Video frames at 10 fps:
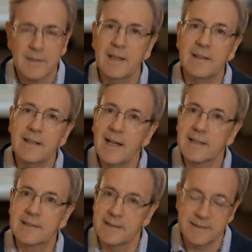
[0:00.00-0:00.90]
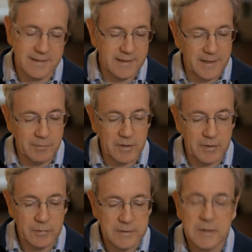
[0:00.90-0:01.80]
And the next list that he
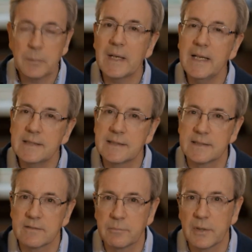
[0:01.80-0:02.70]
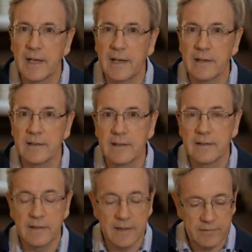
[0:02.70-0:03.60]
wrote was the places of prayer
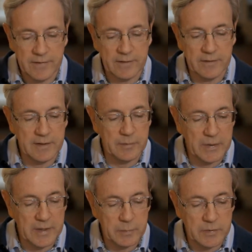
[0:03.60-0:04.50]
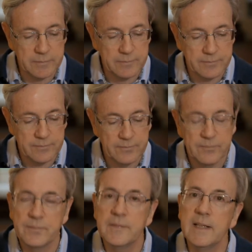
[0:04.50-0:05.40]
that he found in the Bible.
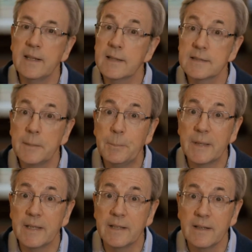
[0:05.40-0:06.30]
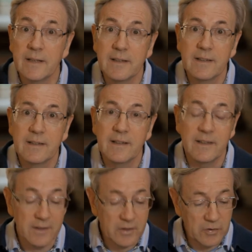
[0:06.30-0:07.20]
In the assembly,
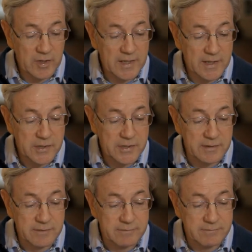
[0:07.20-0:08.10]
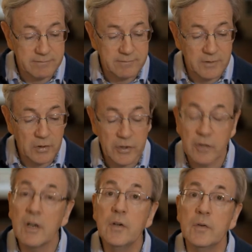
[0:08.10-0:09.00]
in the congregation, on
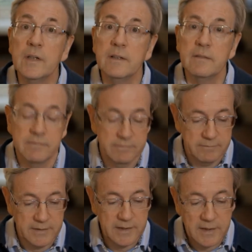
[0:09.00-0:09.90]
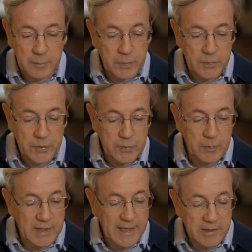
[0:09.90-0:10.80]
your own, in an upper room,
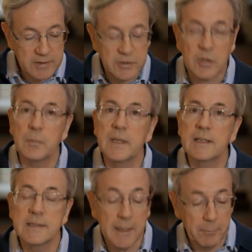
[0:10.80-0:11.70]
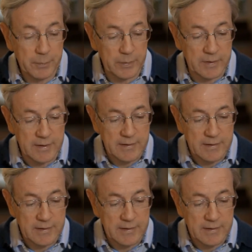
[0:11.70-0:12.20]
on a housetop, in a temple,